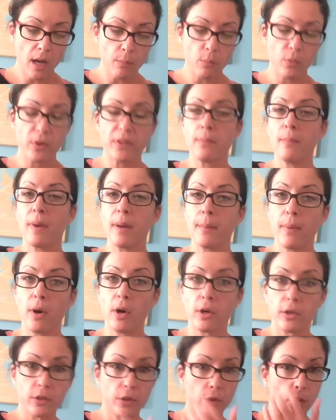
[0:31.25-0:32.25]
with my
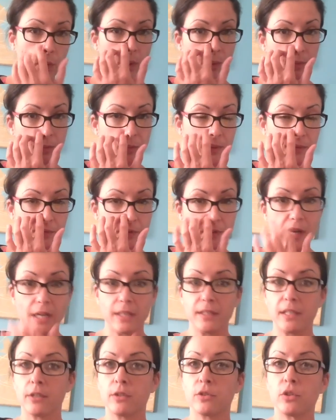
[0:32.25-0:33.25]
partner, who I was with for
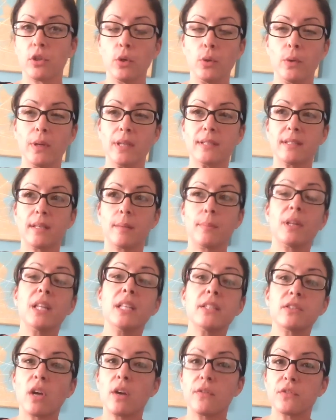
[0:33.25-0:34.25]
9 years, who is a
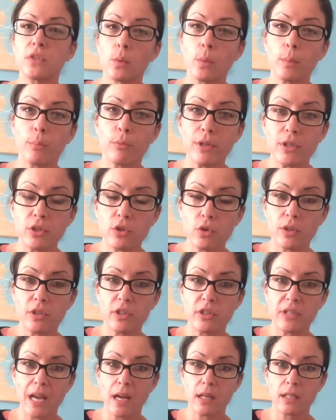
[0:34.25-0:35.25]
police officer with Prince
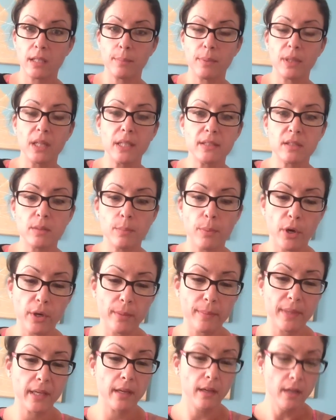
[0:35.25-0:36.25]
George's County Police
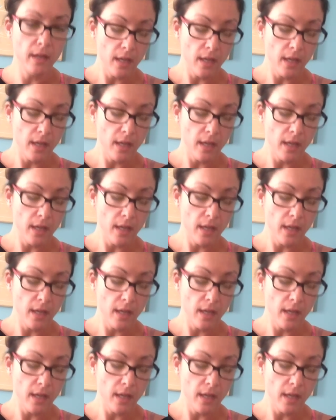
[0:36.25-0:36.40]
Department.